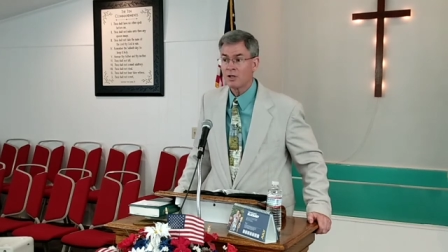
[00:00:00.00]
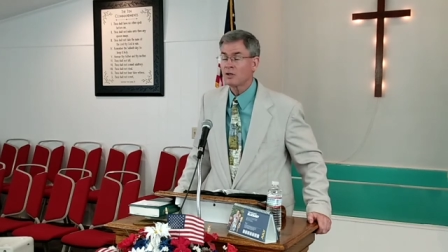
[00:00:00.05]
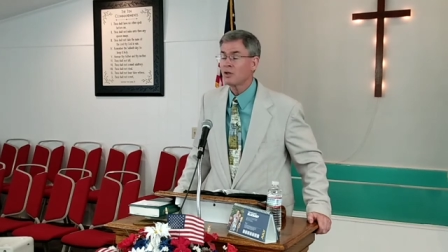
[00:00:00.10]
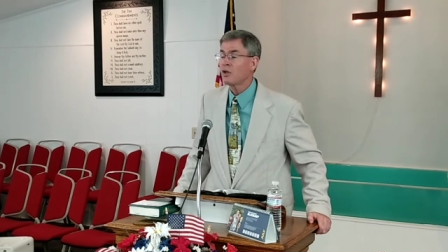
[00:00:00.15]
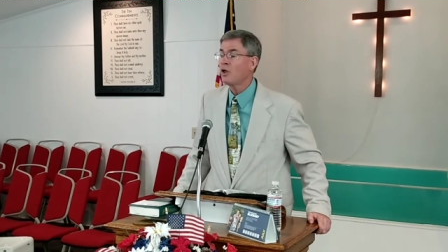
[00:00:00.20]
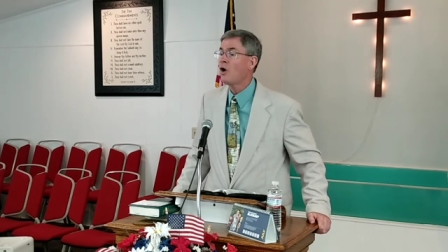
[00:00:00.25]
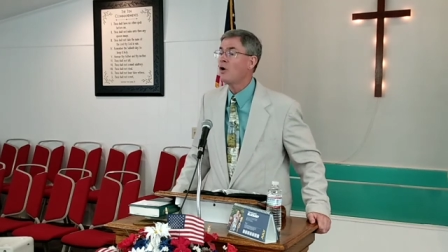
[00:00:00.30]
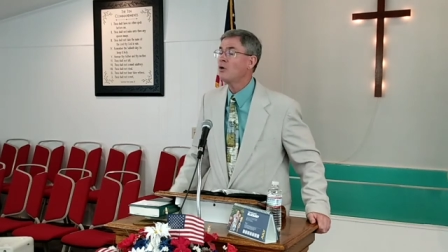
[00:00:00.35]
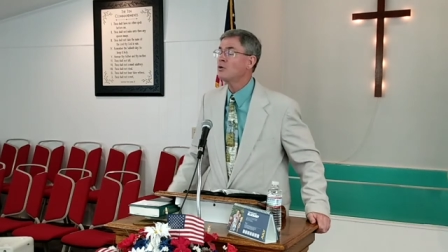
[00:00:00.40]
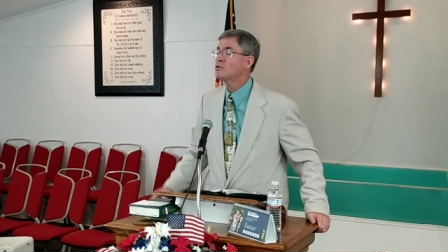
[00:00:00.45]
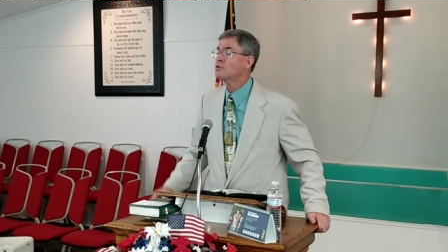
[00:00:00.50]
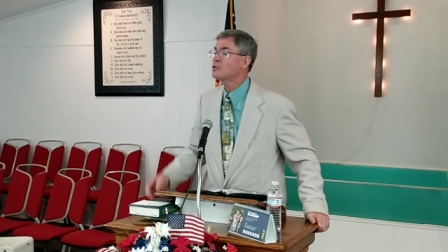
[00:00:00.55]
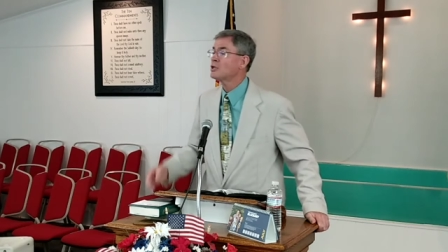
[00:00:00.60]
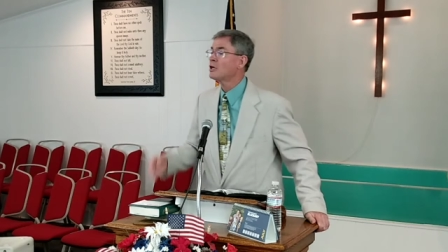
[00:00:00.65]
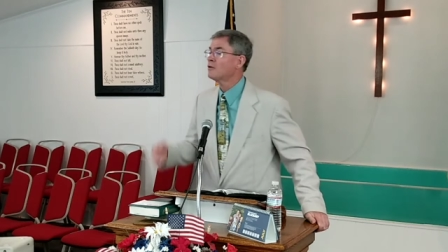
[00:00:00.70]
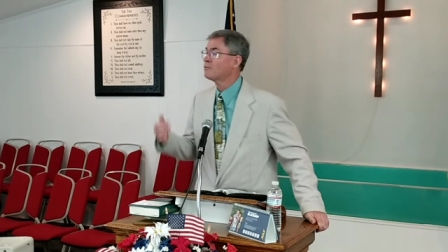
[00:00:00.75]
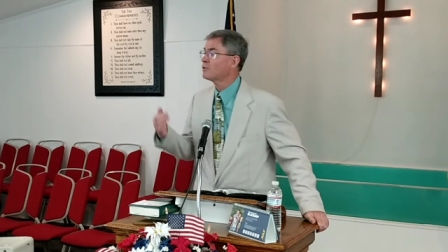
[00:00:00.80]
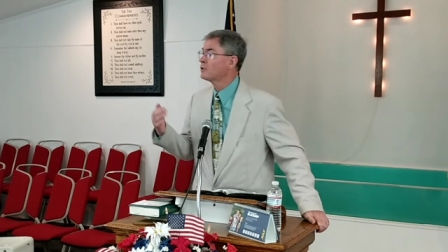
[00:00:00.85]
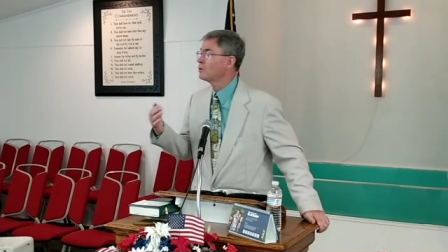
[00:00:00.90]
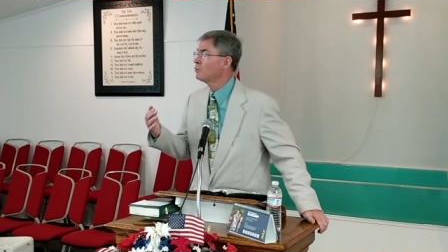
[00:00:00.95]
Long
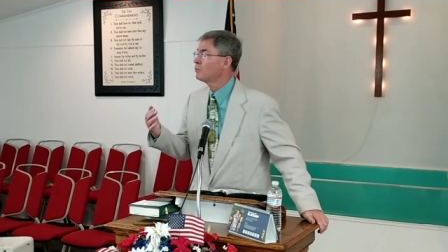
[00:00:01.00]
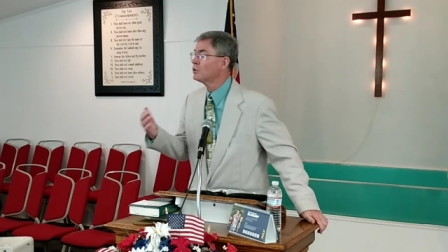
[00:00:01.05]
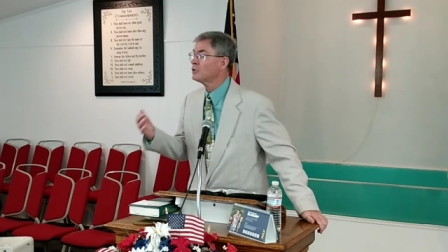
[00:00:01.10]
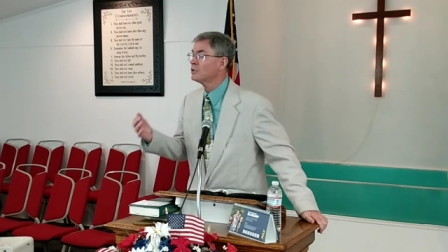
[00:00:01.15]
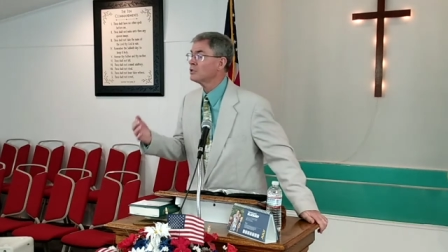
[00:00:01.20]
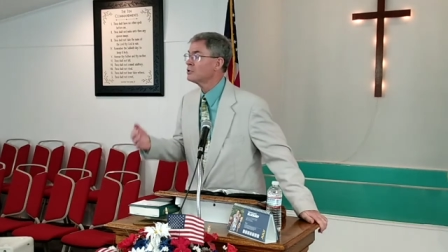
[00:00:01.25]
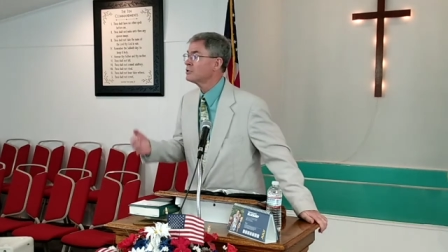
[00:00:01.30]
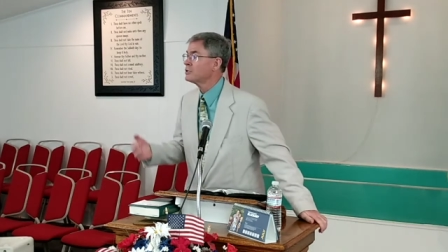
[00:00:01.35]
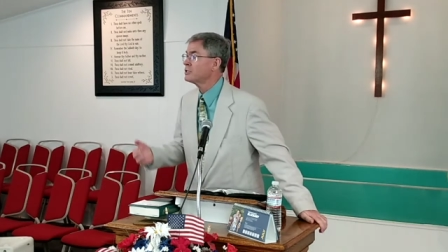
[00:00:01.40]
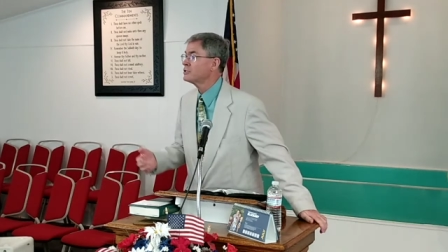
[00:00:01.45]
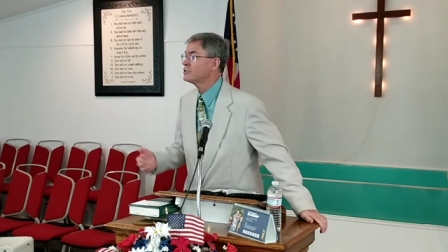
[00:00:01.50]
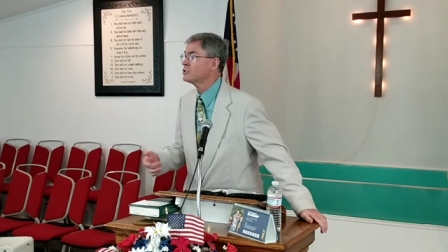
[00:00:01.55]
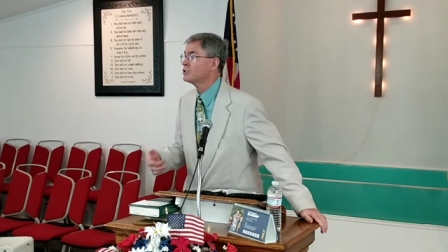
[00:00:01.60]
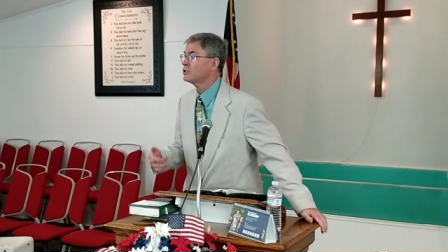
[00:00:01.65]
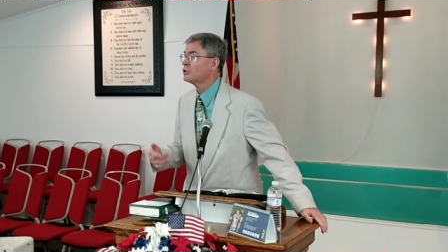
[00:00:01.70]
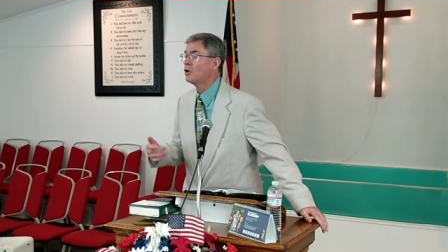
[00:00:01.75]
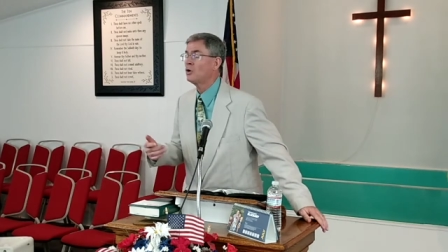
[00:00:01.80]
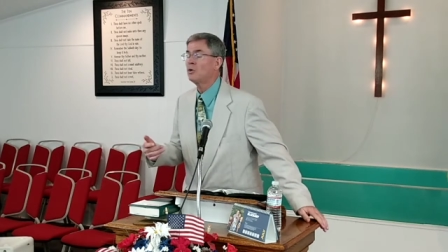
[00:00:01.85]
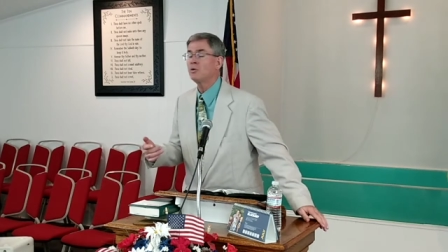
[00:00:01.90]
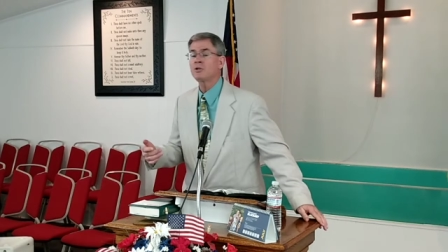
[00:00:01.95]
suffering. One of the things
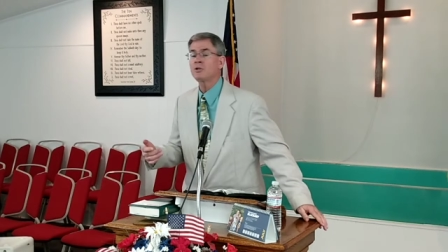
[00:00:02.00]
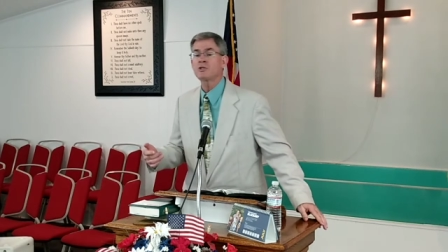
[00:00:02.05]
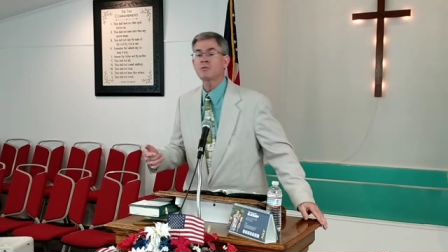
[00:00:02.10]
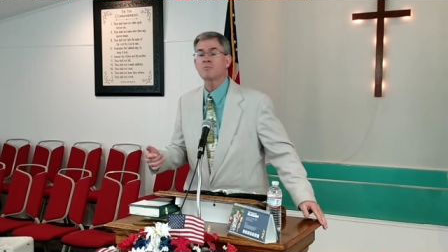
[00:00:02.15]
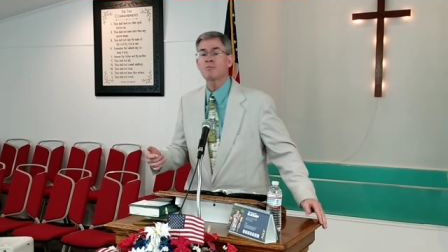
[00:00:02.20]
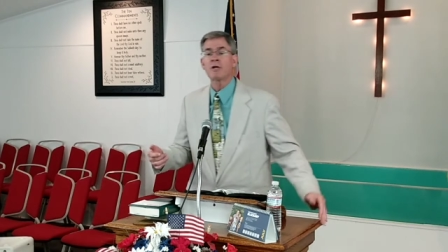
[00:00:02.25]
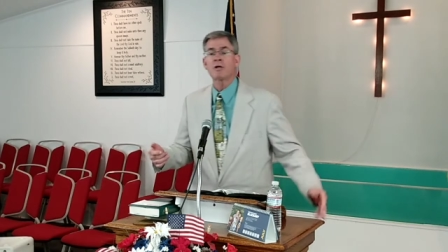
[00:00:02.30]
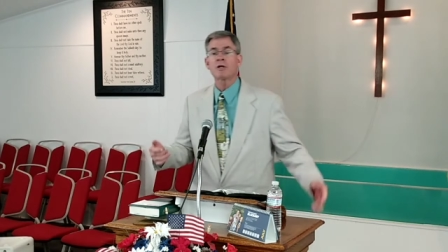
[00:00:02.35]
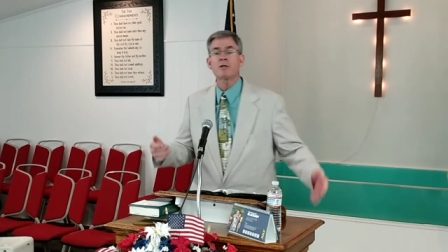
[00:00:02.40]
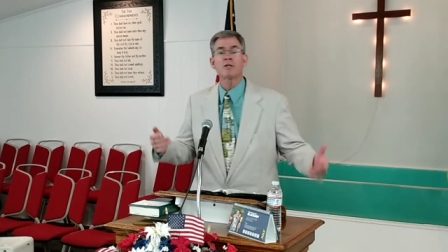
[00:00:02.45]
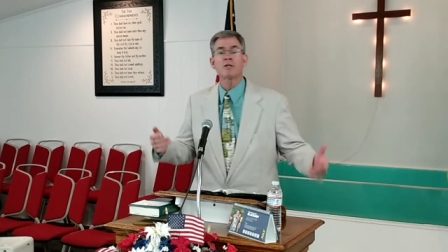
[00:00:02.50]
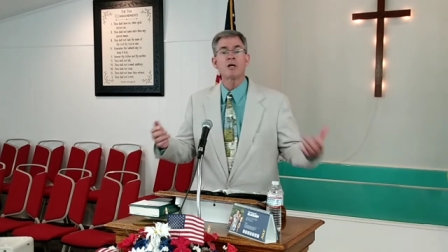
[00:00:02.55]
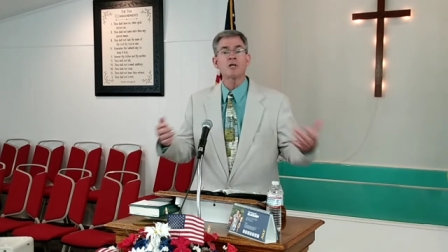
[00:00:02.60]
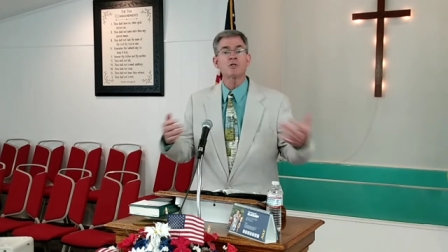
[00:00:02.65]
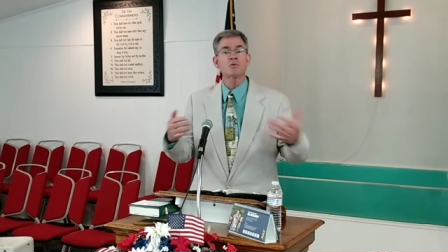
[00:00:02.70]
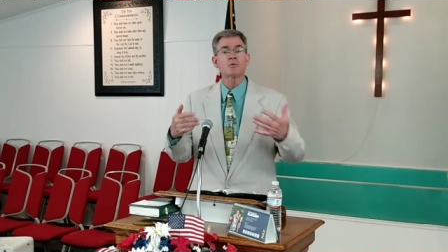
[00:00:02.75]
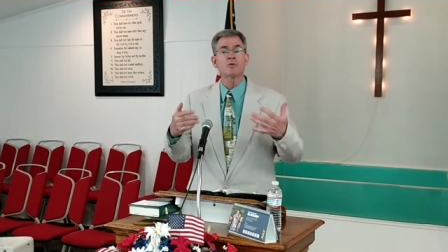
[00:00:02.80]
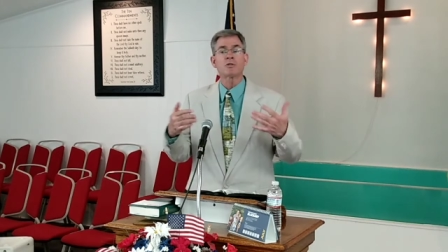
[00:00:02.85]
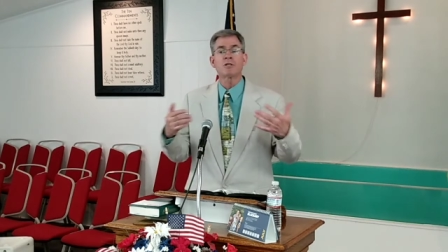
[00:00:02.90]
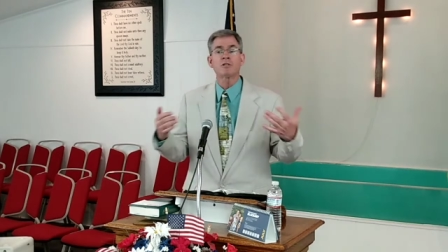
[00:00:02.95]
that the Holy Spirit
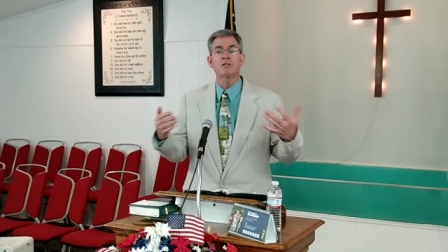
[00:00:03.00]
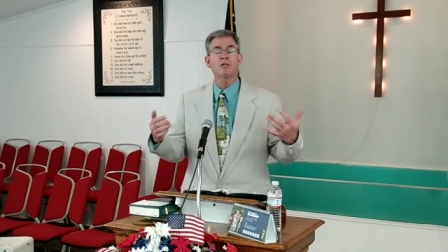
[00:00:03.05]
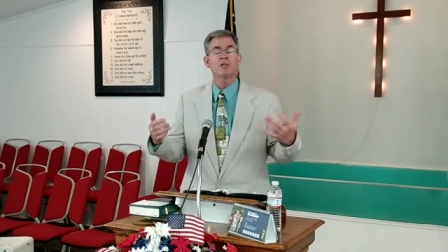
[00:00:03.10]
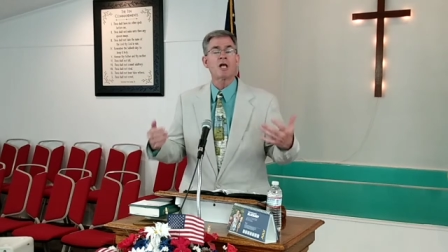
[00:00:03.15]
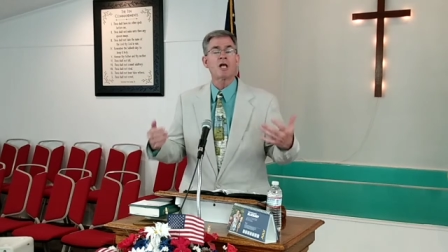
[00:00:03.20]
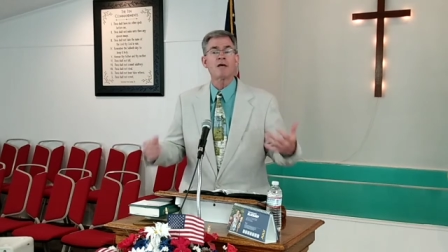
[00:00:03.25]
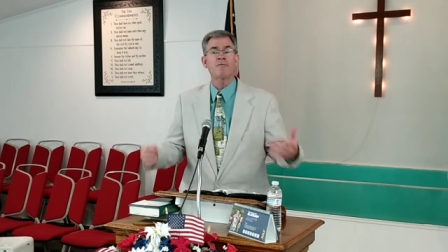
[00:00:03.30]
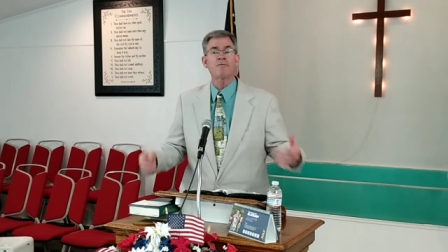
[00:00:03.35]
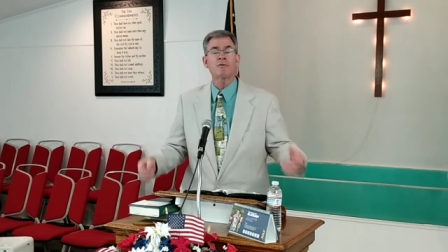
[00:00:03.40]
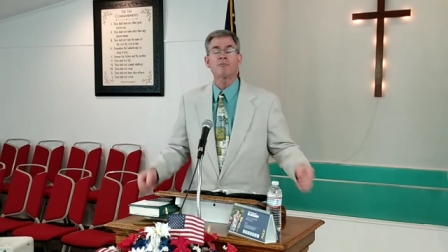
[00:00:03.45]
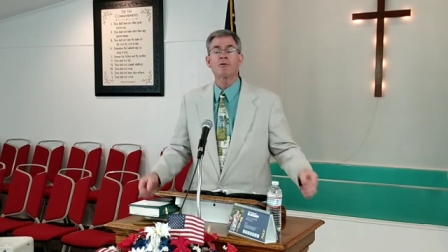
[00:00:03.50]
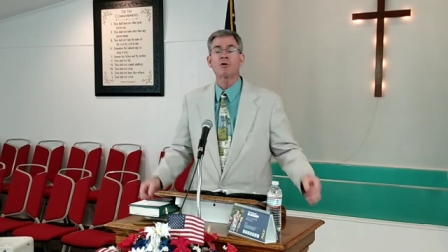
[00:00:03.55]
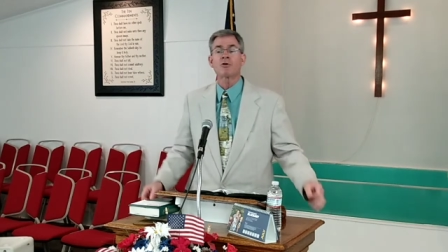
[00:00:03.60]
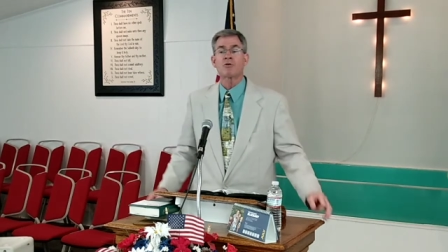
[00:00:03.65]
does within the life of a